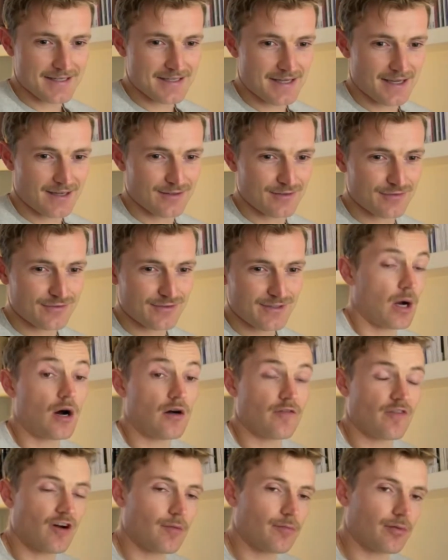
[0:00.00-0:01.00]
itself, part
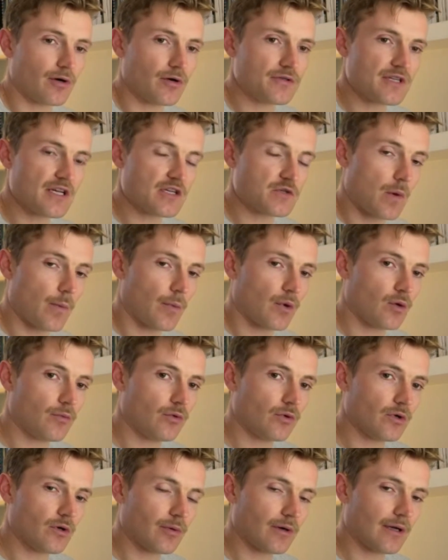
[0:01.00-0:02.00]
of our process when we
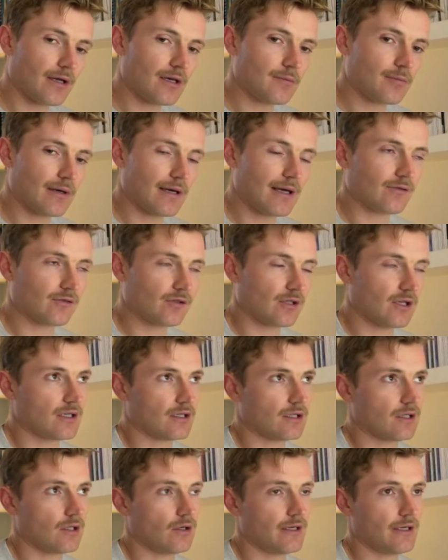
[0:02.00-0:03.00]
onboard a brand, but as like
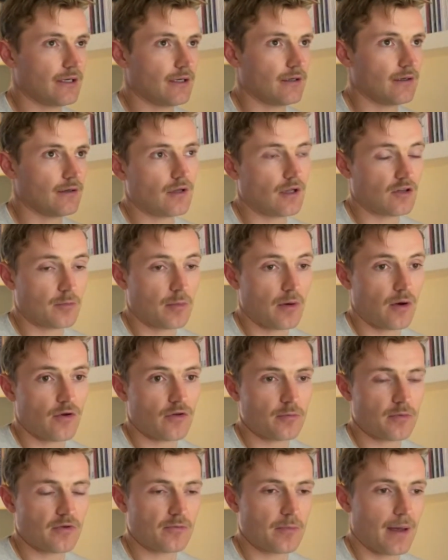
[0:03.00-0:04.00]
a client
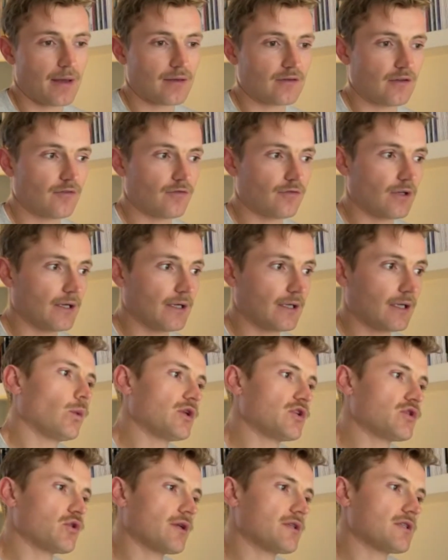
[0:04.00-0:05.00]
experience perspective, like
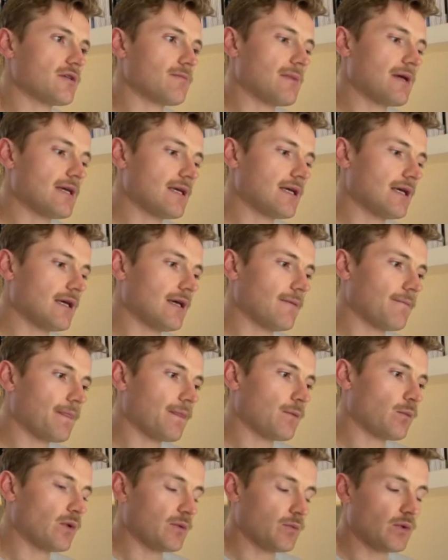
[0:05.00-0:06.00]
we try to make it,
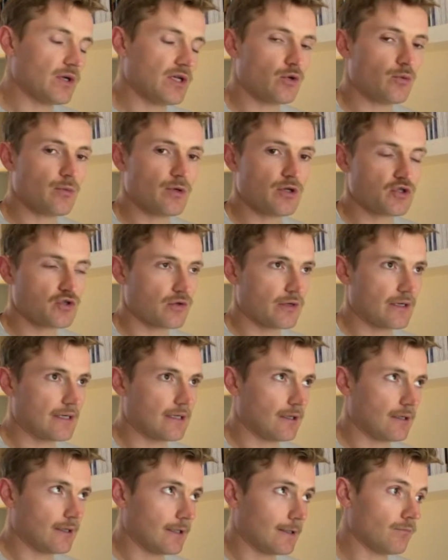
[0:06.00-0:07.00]
we almost treat
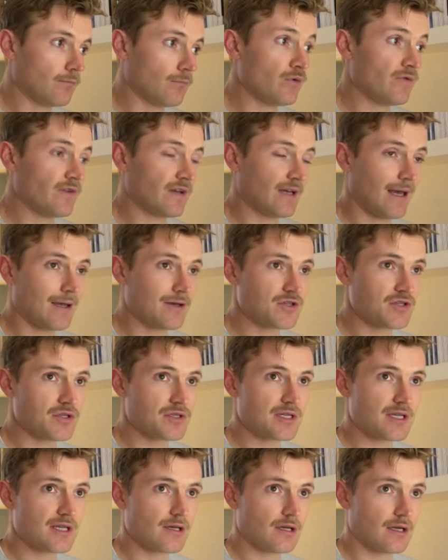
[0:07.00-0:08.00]
like moving
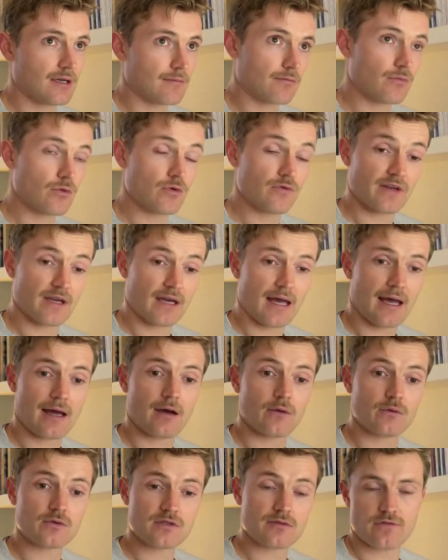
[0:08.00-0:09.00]
agency like moving a
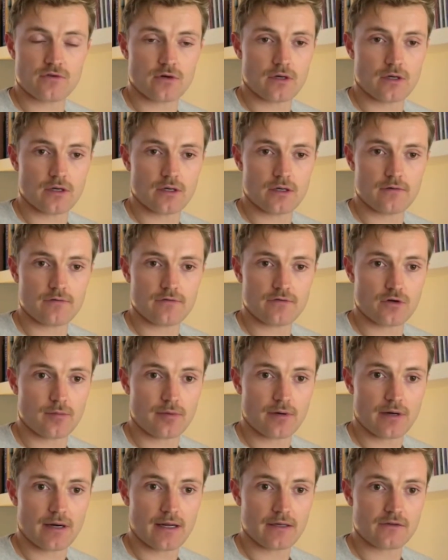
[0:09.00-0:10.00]
house for a
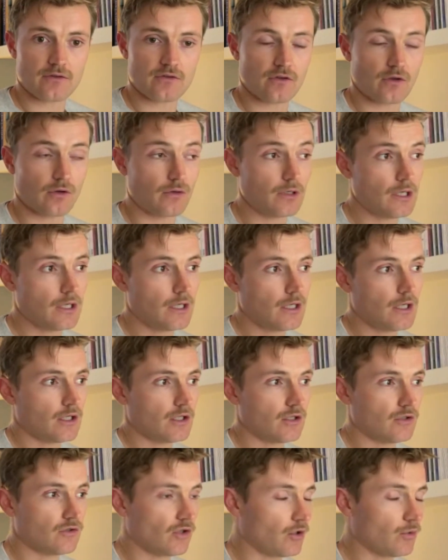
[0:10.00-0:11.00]
brand. So
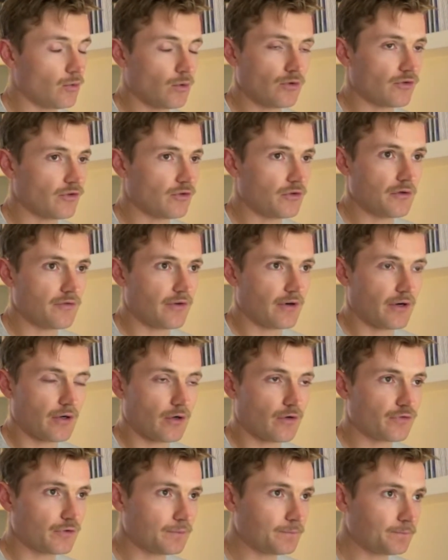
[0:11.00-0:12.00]
you don't want to do it very
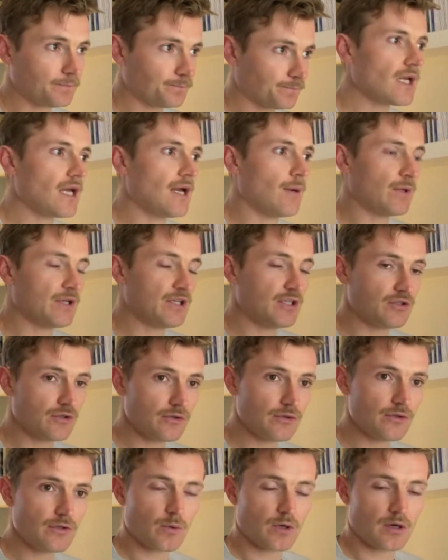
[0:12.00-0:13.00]
often. And when you do,
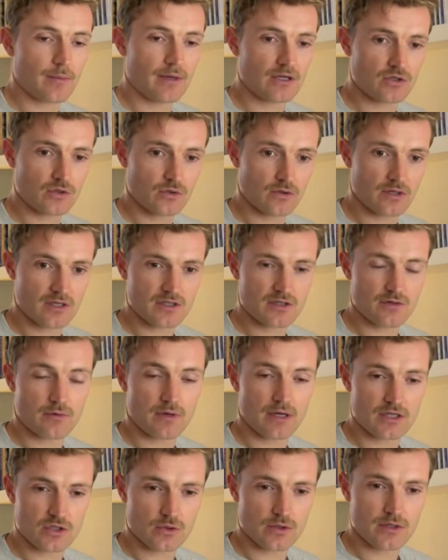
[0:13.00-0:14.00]
you want to make sure that it's the
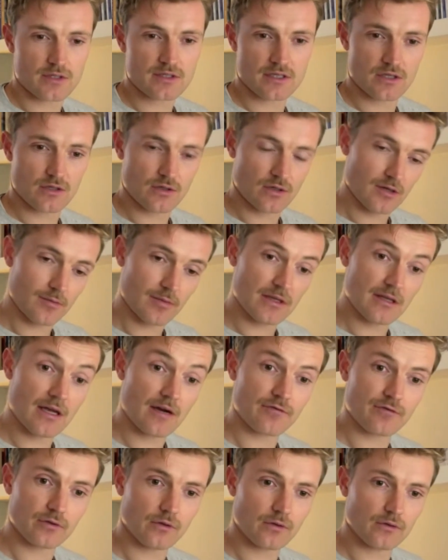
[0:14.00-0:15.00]
right choice and you're going to be
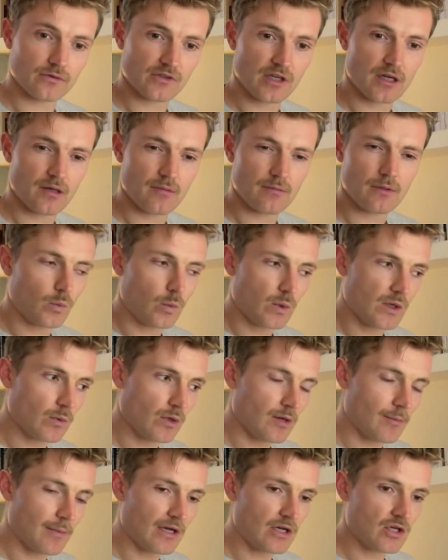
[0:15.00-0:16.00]
there for a long time. We
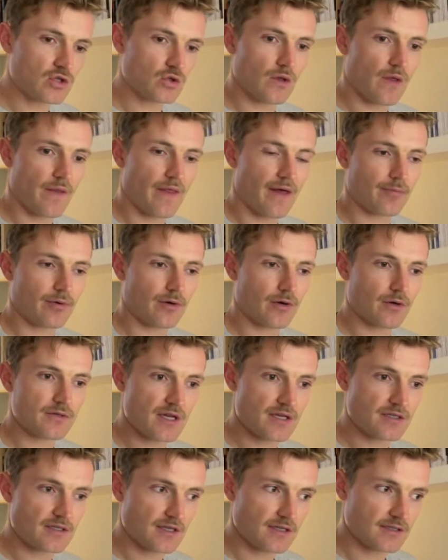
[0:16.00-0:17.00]
want to make sure that
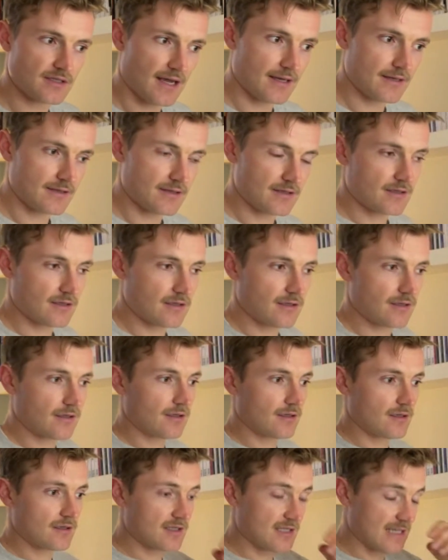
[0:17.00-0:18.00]
process is as
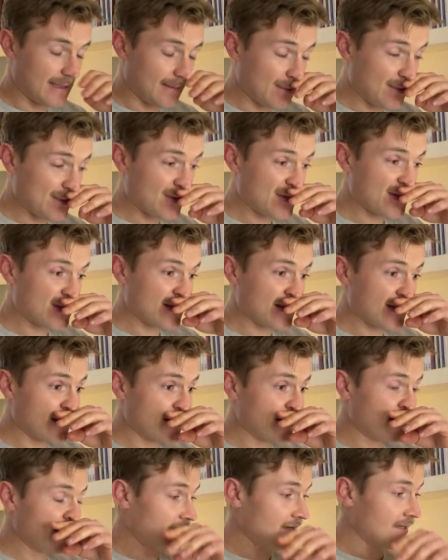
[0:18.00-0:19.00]
seamless,
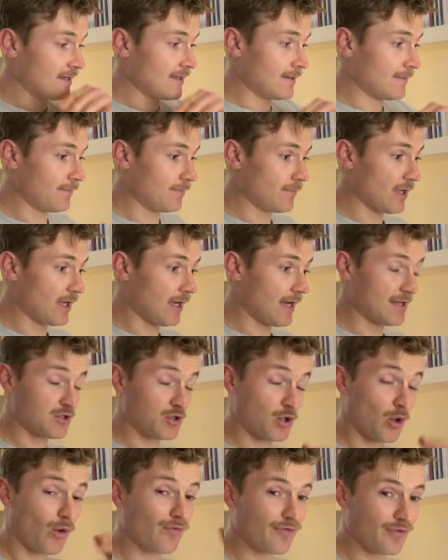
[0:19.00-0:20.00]
as
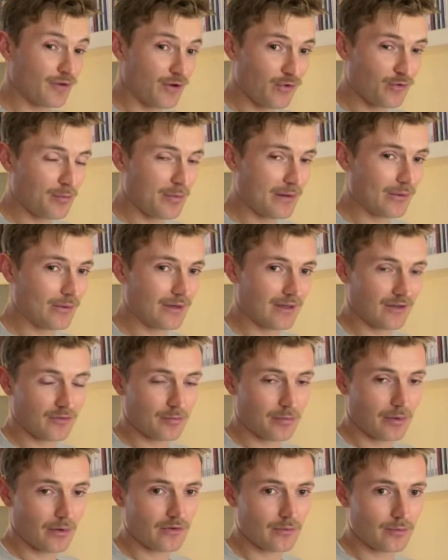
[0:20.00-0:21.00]
confidence building as
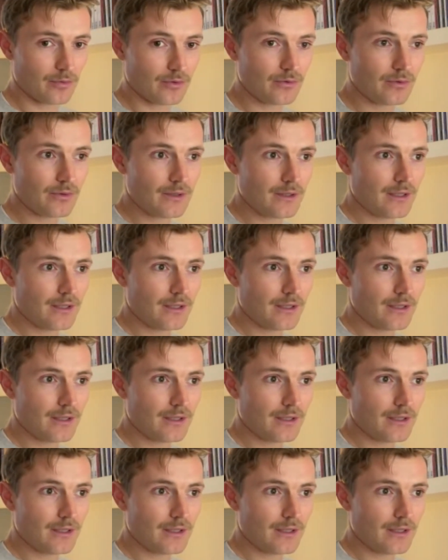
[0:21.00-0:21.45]
possible,